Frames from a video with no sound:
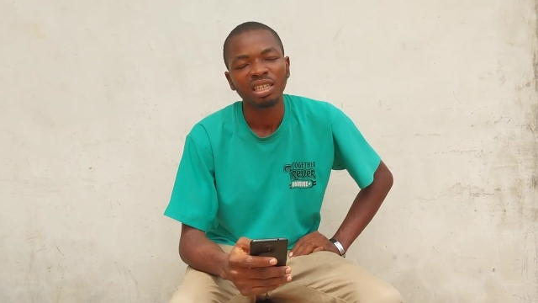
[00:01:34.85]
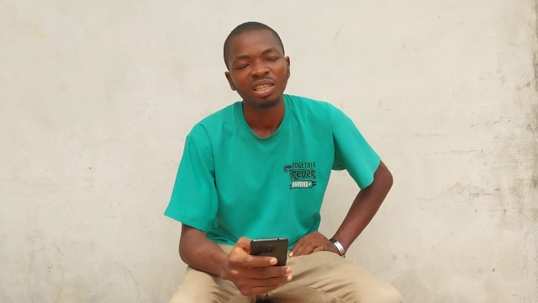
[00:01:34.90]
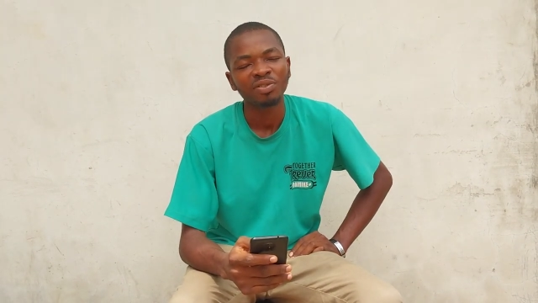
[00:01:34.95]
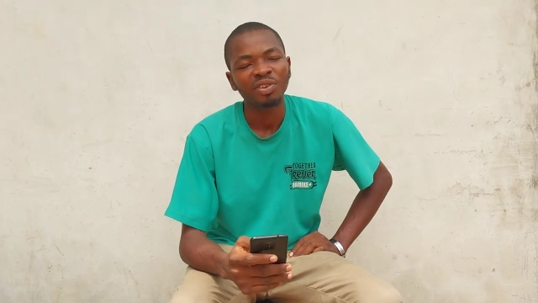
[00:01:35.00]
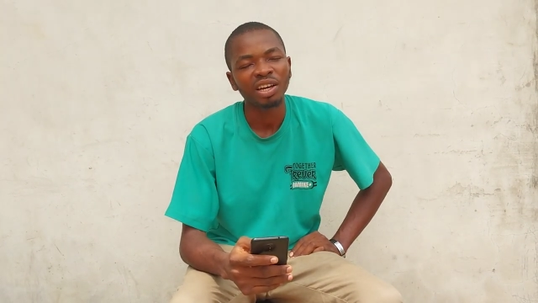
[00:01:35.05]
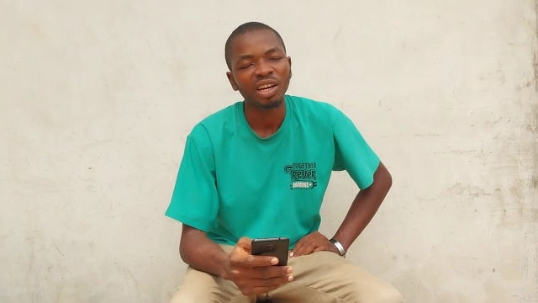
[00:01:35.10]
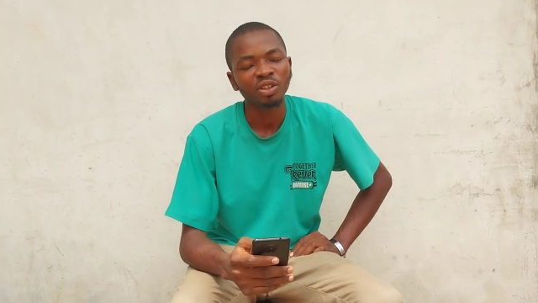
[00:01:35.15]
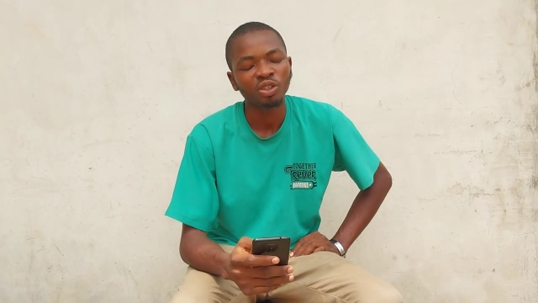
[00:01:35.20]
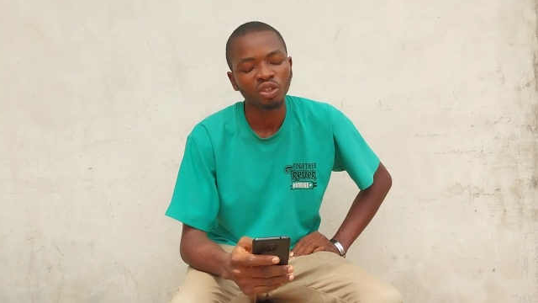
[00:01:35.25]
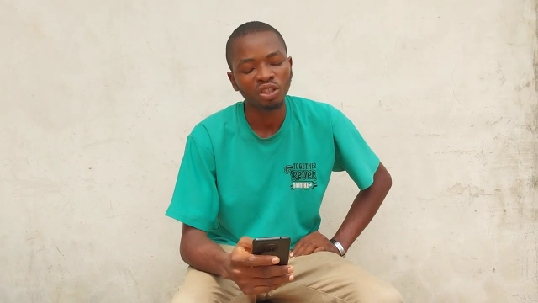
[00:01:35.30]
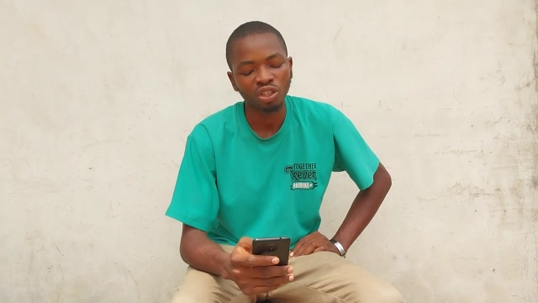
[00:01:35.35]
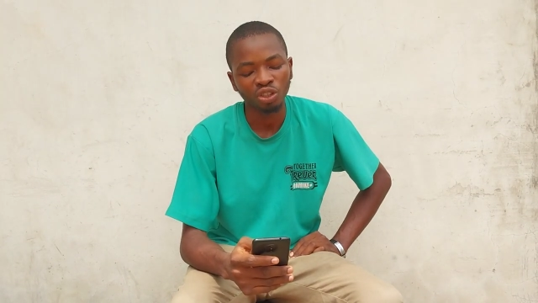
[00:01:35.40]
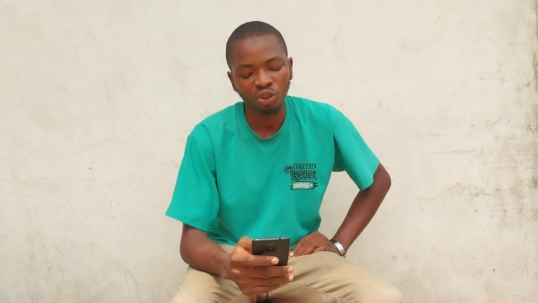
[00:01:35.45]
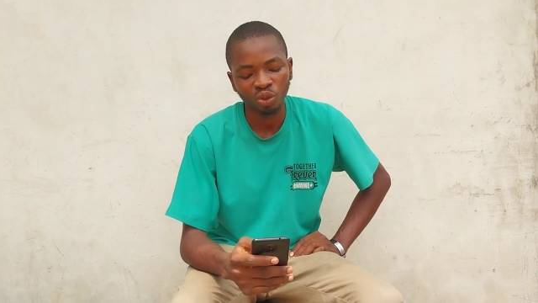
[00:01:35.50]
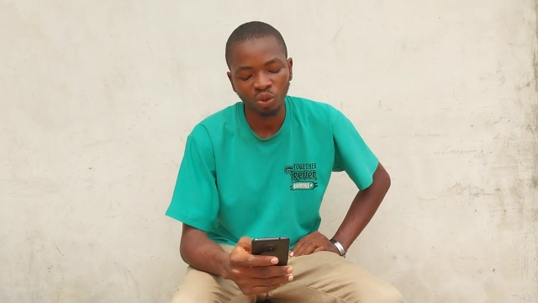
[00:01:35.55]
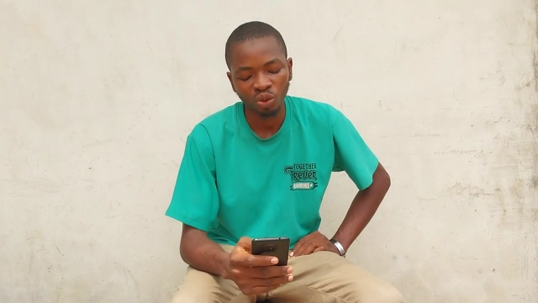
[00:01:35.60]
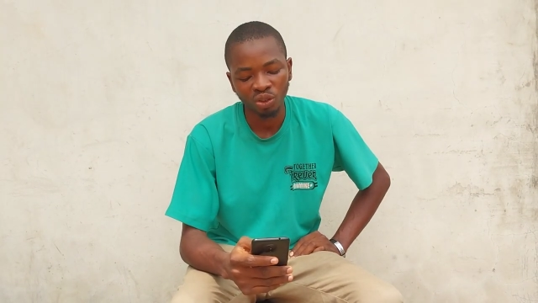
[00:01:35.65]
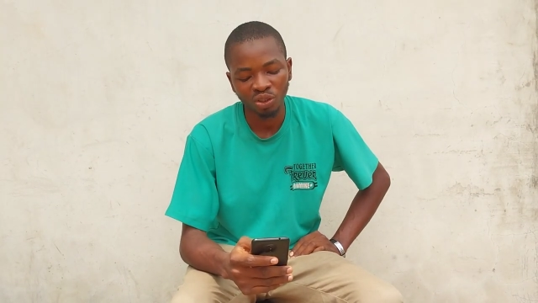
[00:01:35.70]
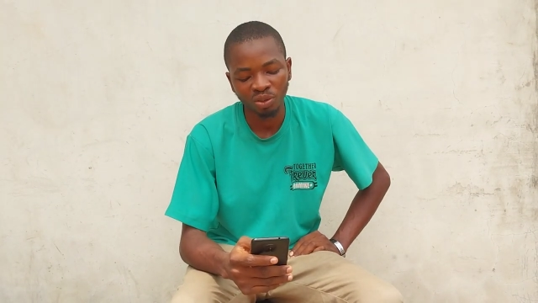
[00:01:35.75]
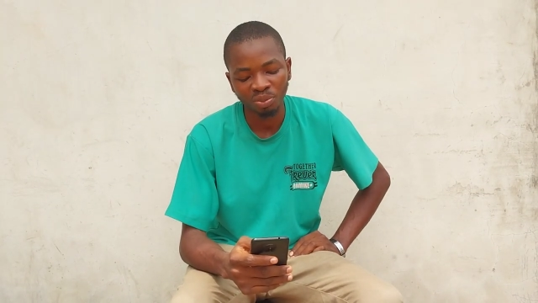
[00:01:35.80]
If I actually
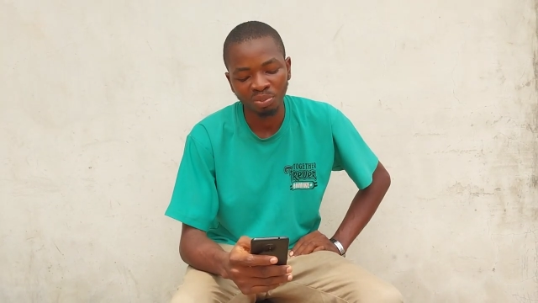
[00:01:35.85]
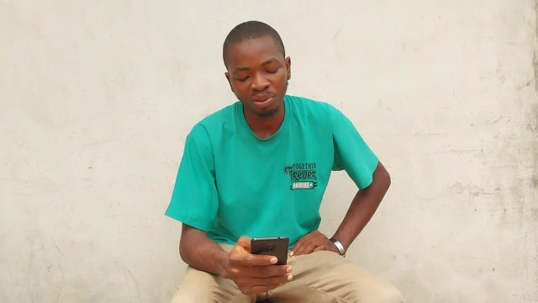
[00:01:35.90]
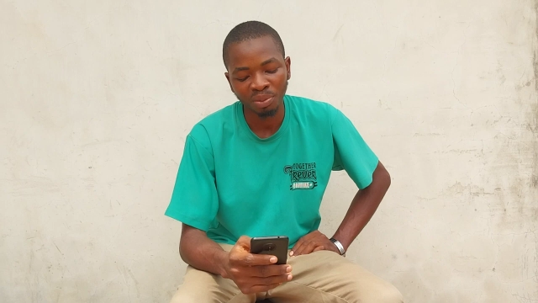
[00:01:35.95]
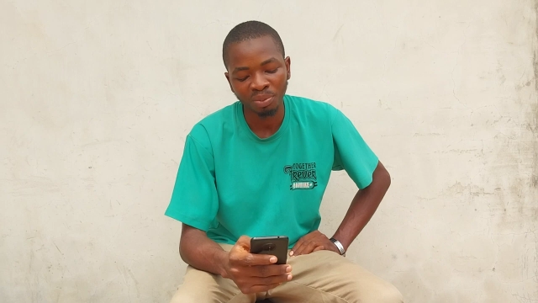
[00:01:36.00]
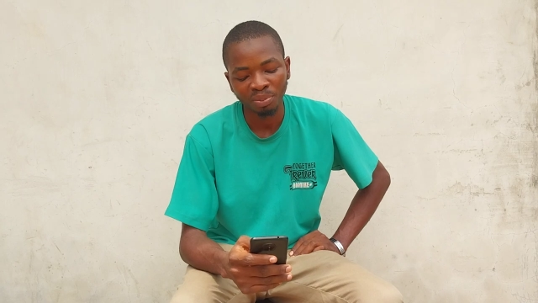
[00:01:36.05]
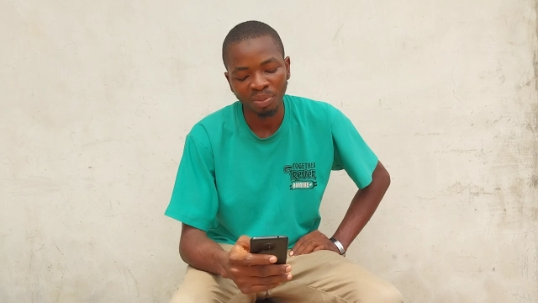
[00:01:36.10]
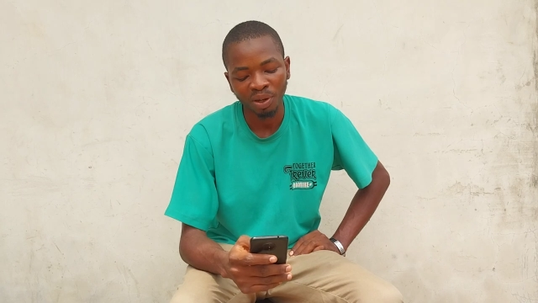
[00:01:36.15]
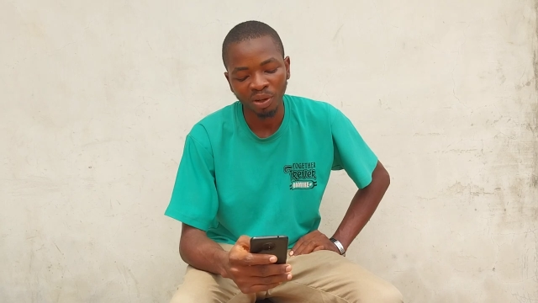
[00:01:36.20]
choose being